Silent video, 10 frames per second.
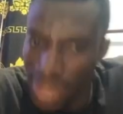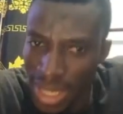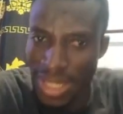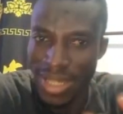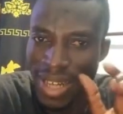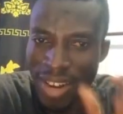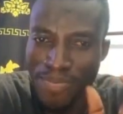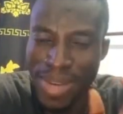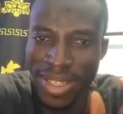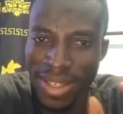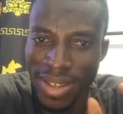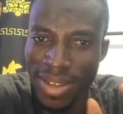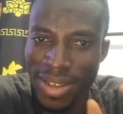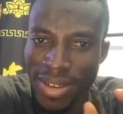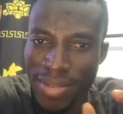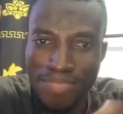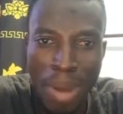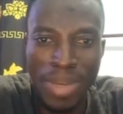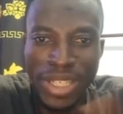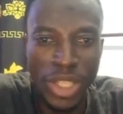This is a government,
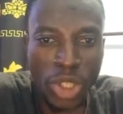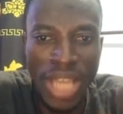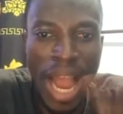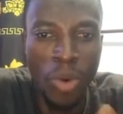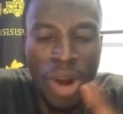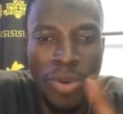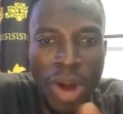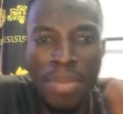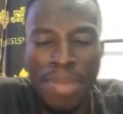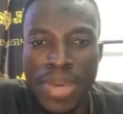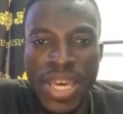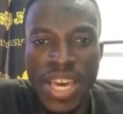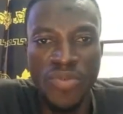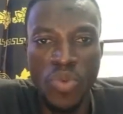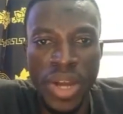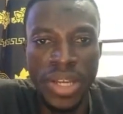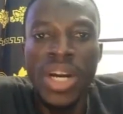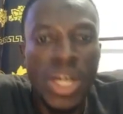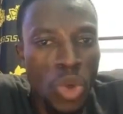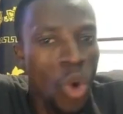but me nyesho sa akura akura be behave way.
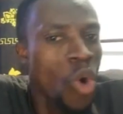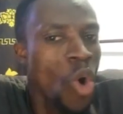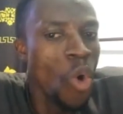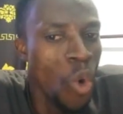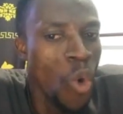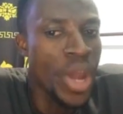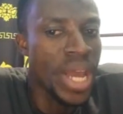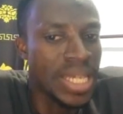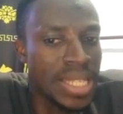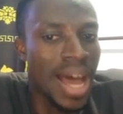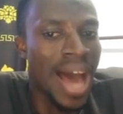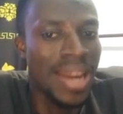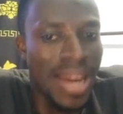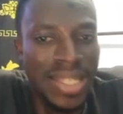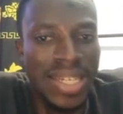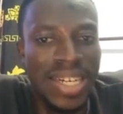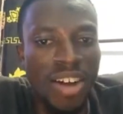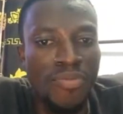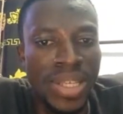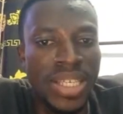So who is alerting
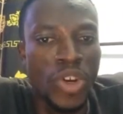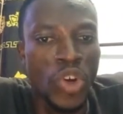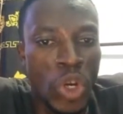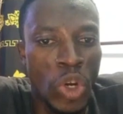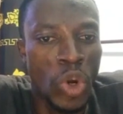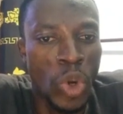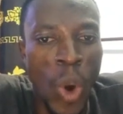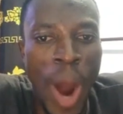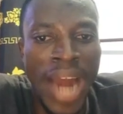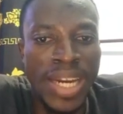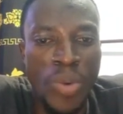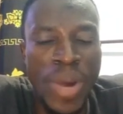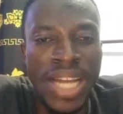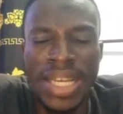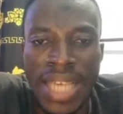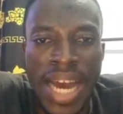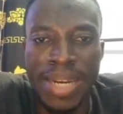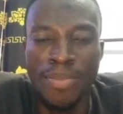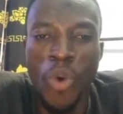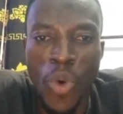government? Say no. Adi we nyansa
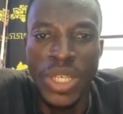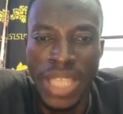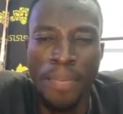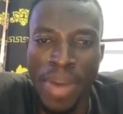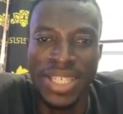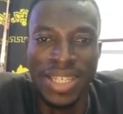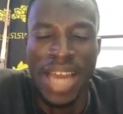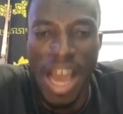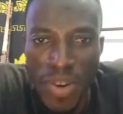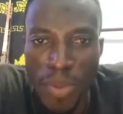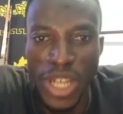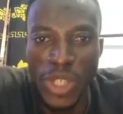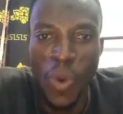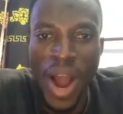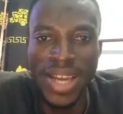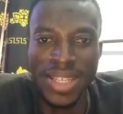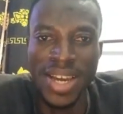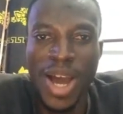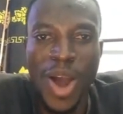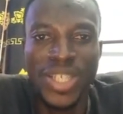ni. Who is that person? Everybody is quiet.
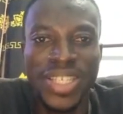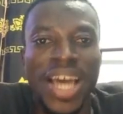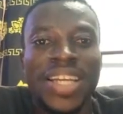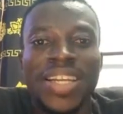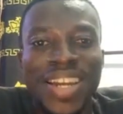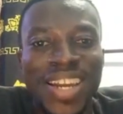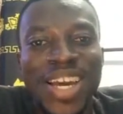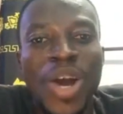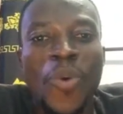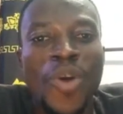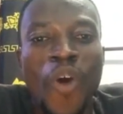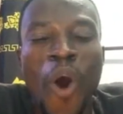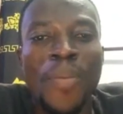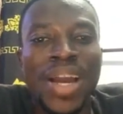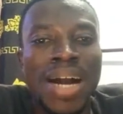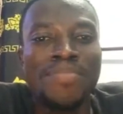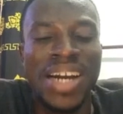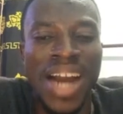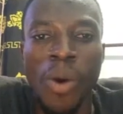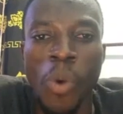Suddenly we've all
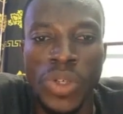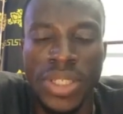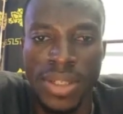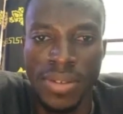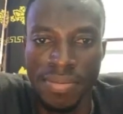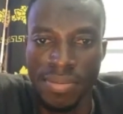become cowards.